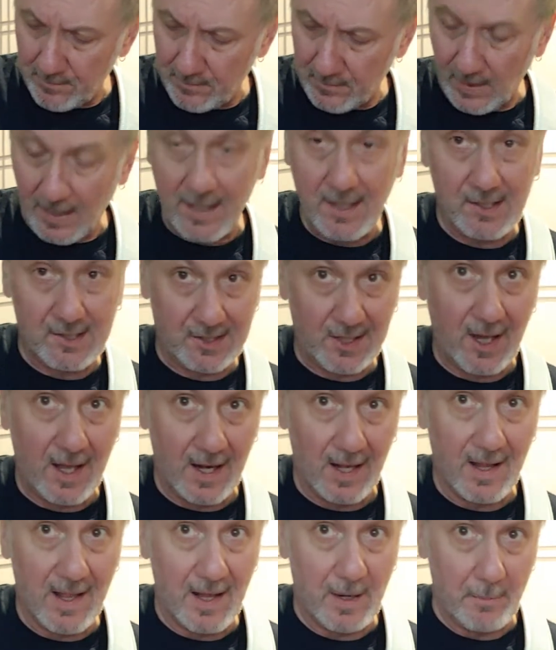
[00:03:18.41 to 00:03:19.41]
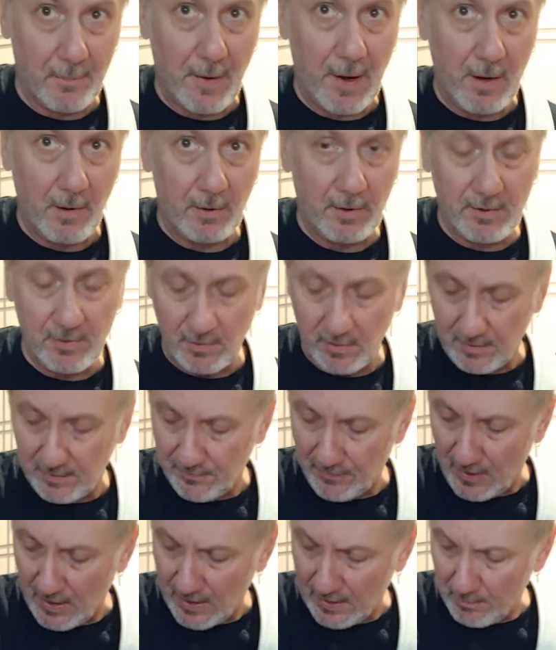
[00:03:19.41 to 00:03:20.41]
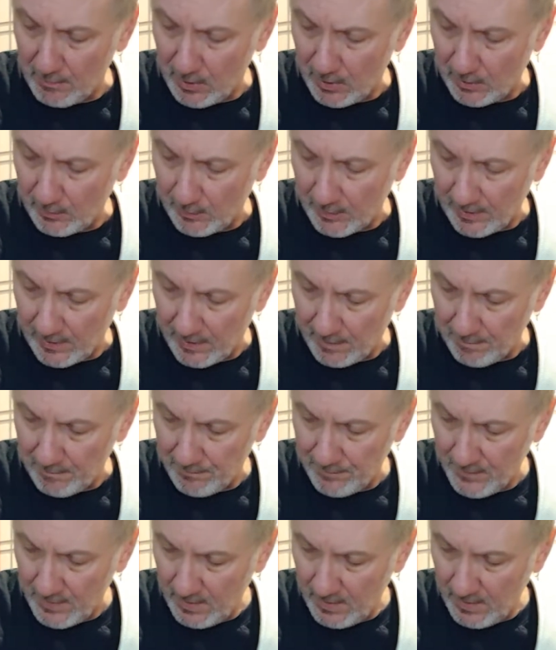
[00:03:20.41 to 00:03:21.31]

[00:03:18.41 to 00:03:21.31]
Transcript: and it's got a lot of power to it. The volume all the way up.